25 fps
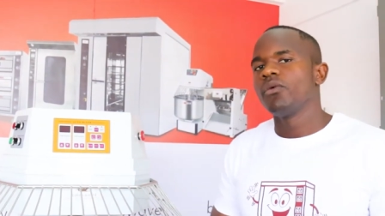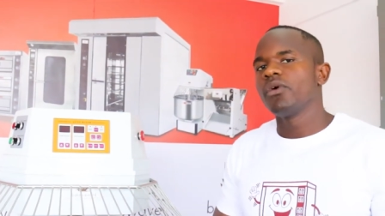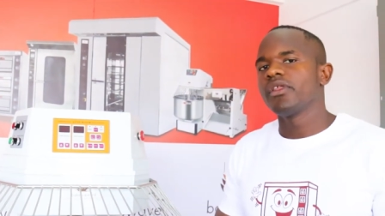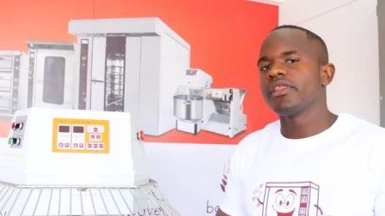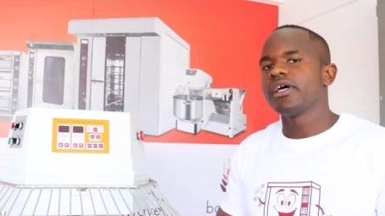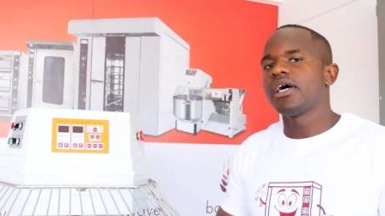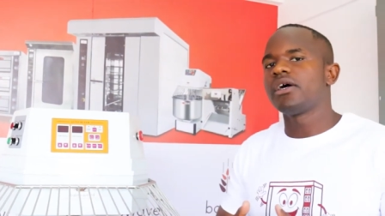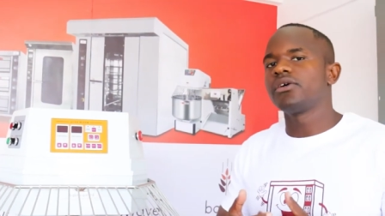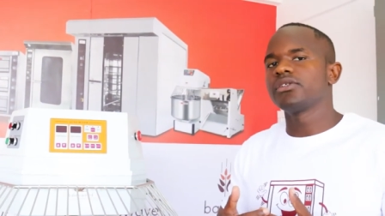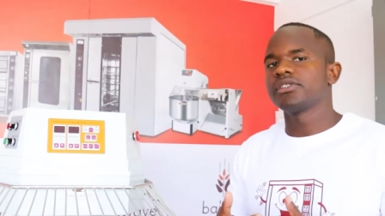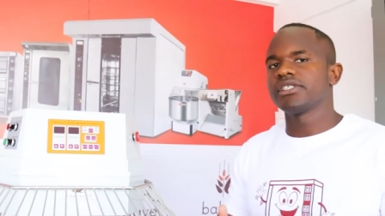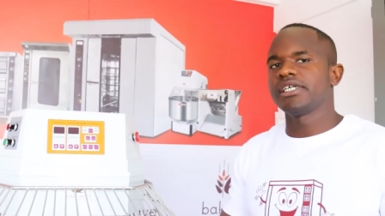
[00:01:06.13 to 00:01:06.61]

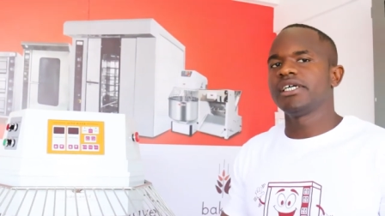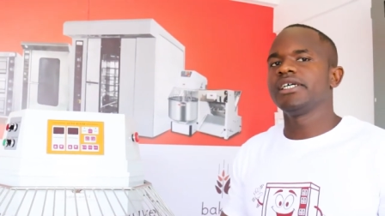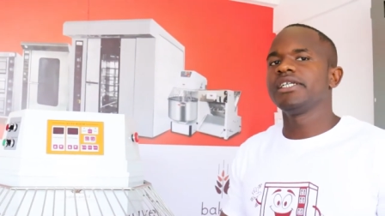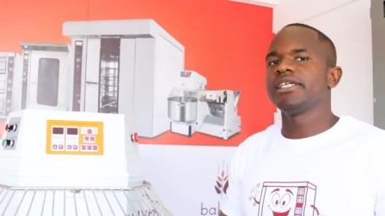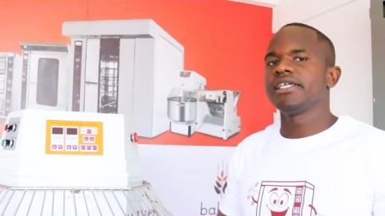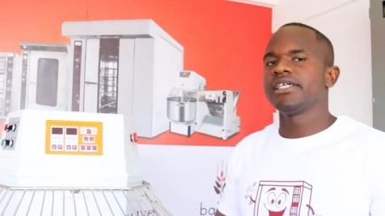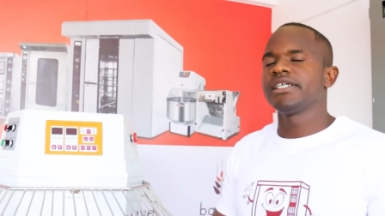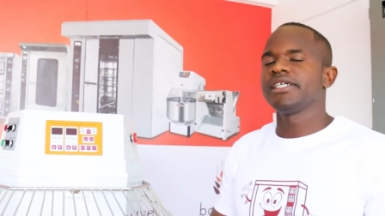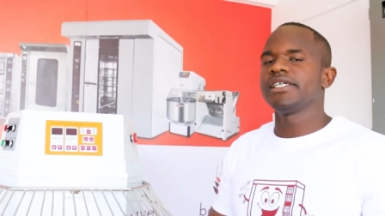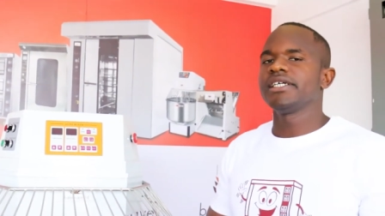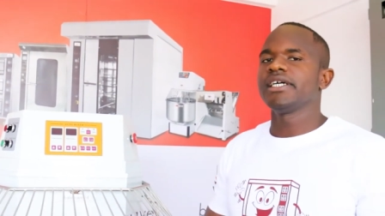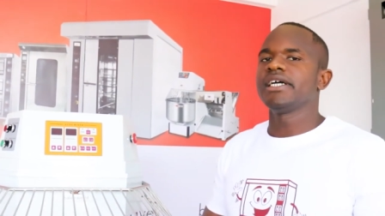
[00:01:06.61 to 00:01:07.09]
without
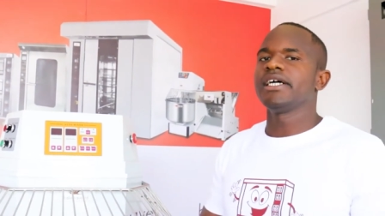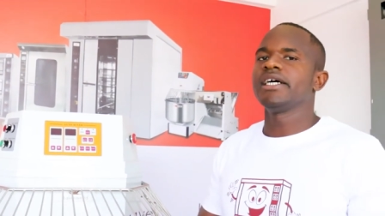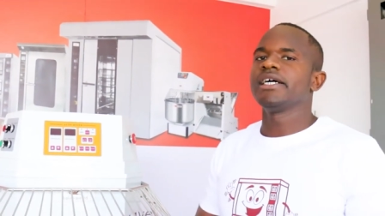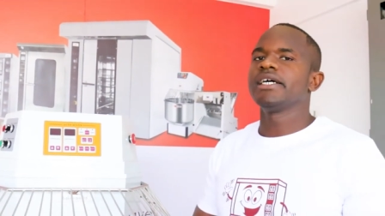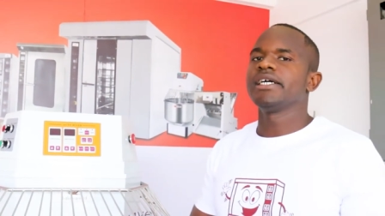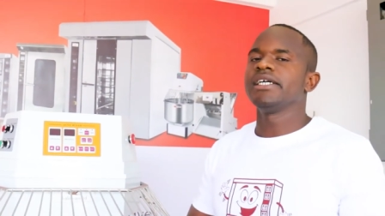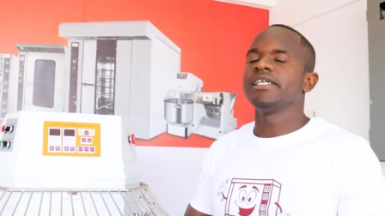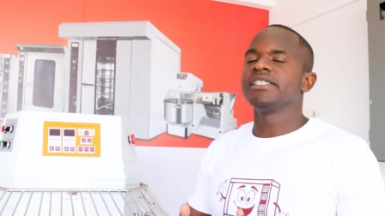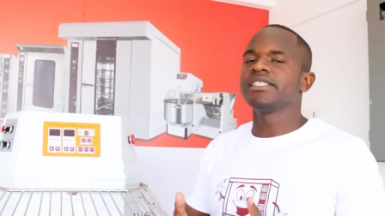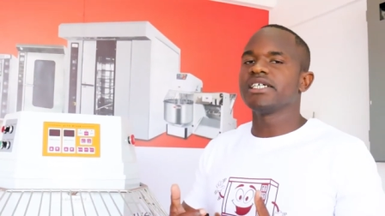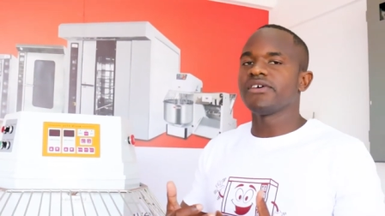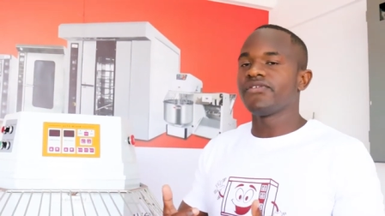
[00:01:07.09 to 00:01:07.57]
any
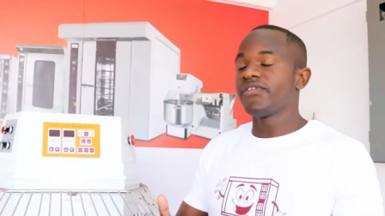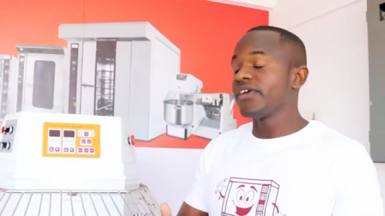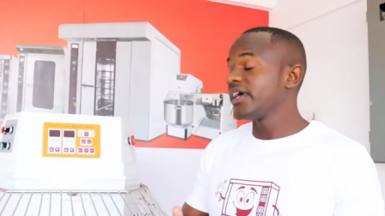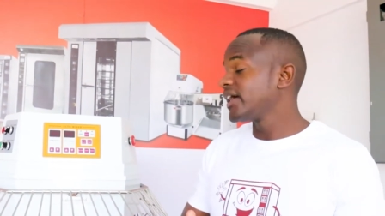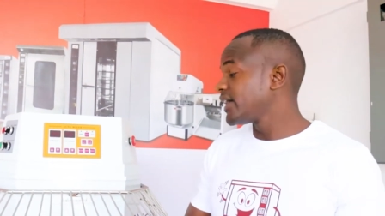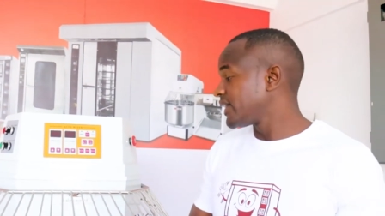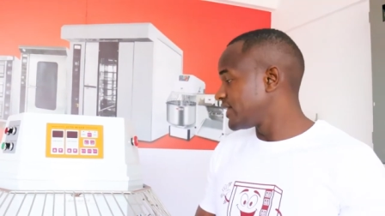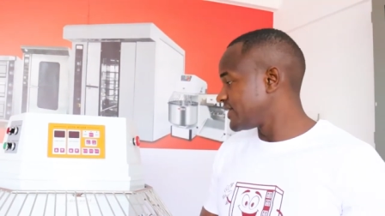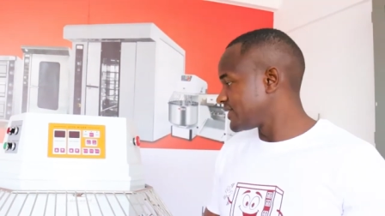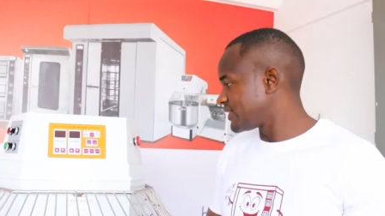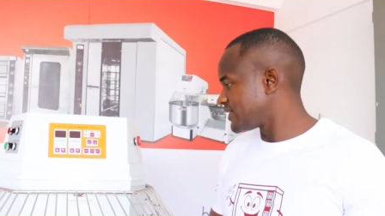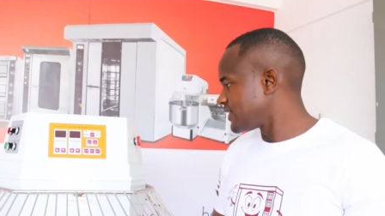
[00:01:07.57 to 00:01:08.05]
uh,
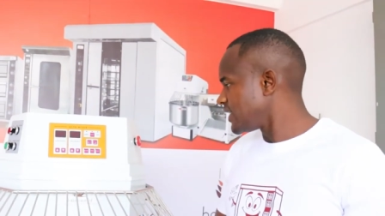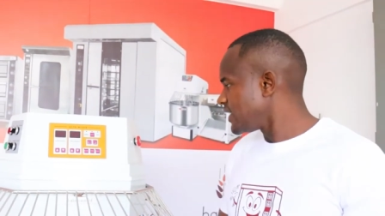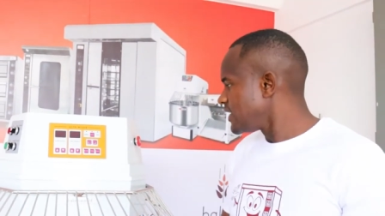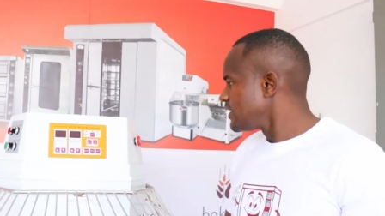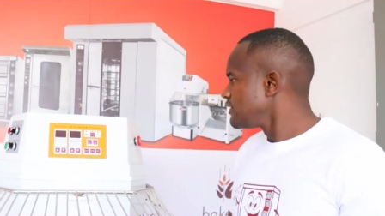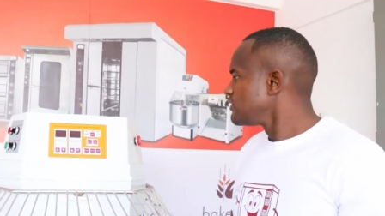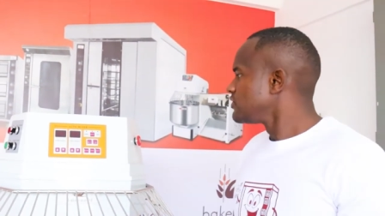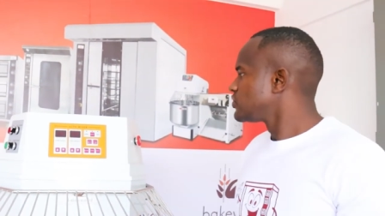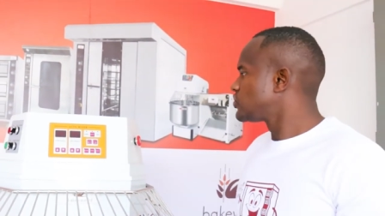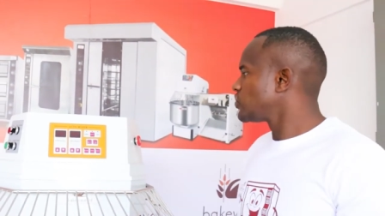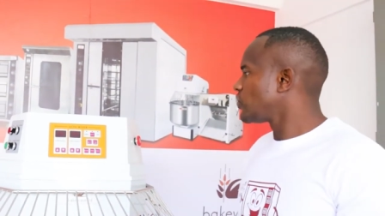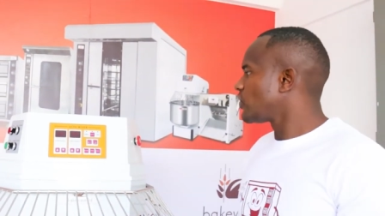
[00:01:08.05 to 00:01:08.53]
interference.
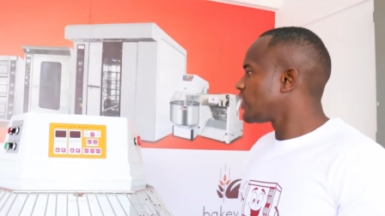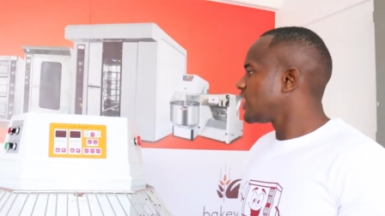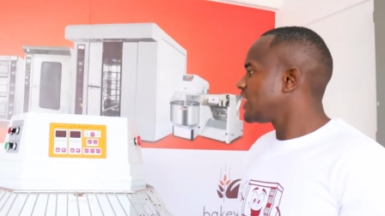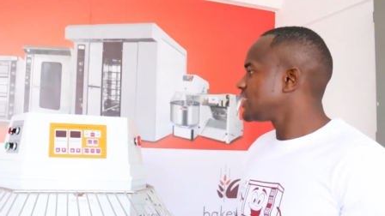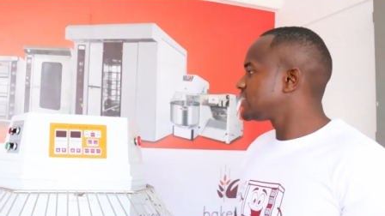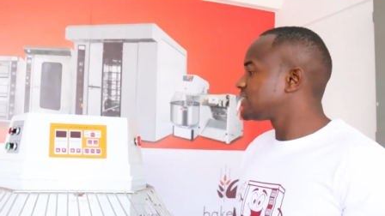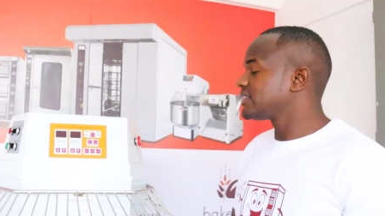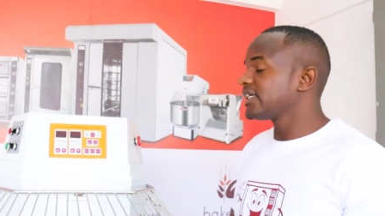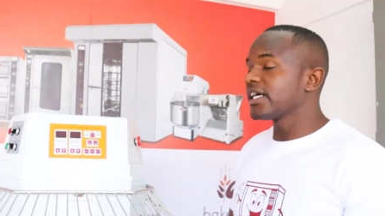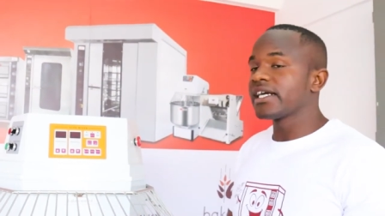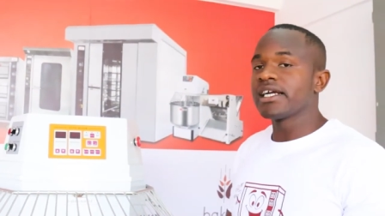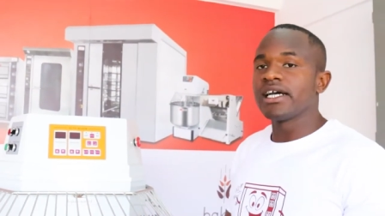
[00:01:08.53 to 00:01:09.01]
So
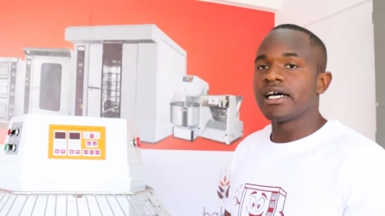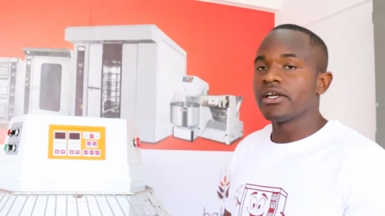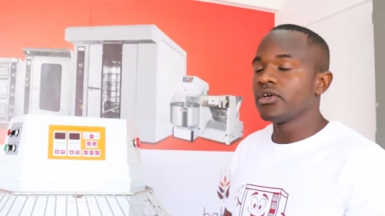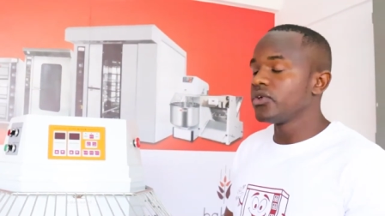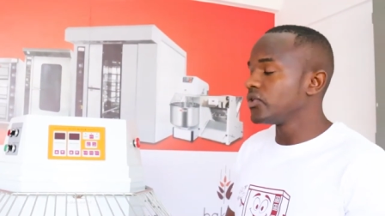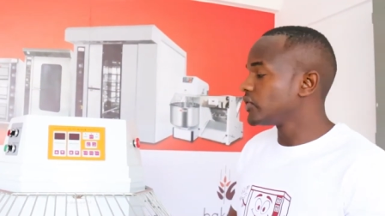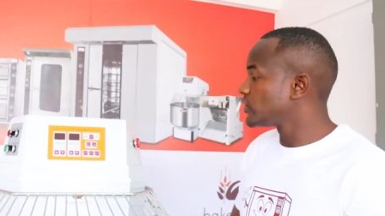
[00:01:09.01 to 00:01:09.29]
let's take a